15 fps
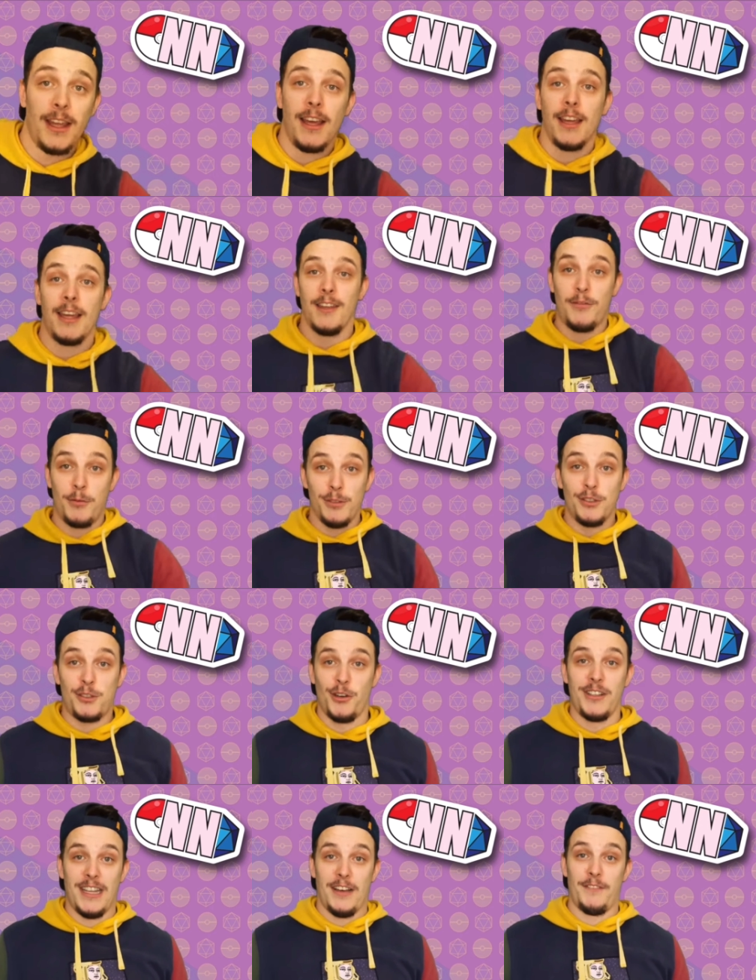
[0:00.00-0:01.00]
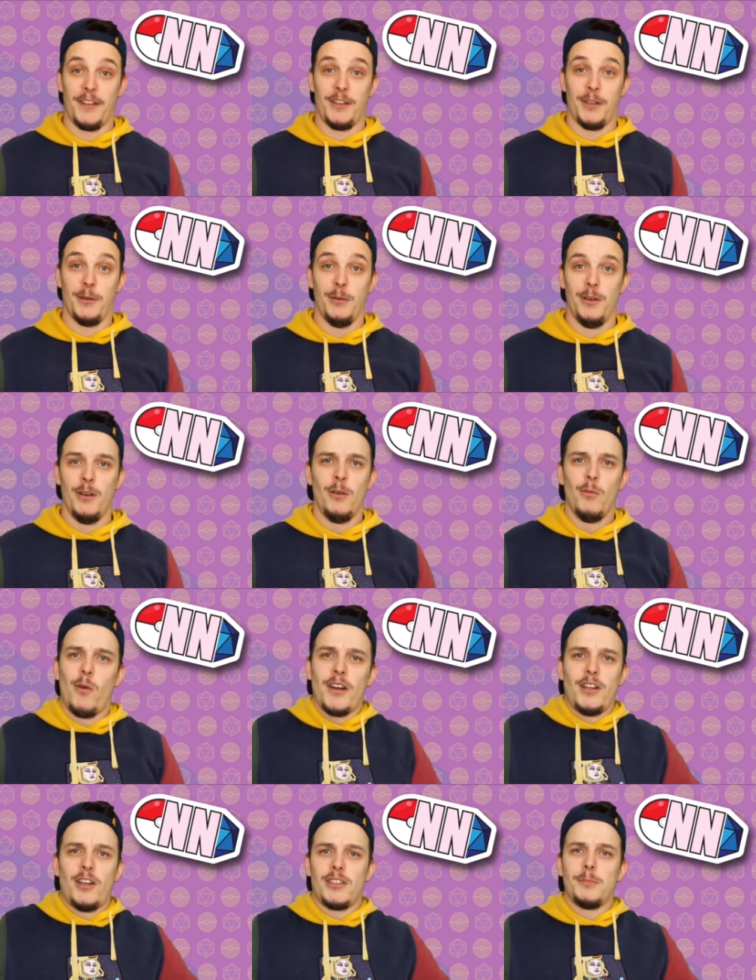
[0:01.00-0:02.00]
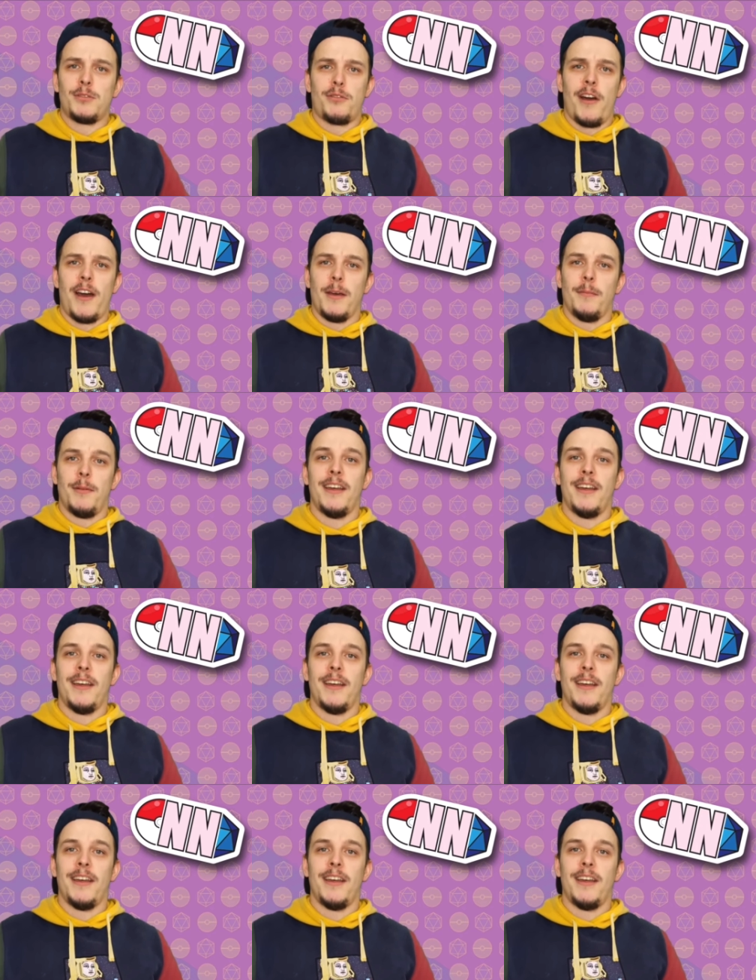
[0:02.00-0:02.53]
If you enjoyed that video, why not subscribe?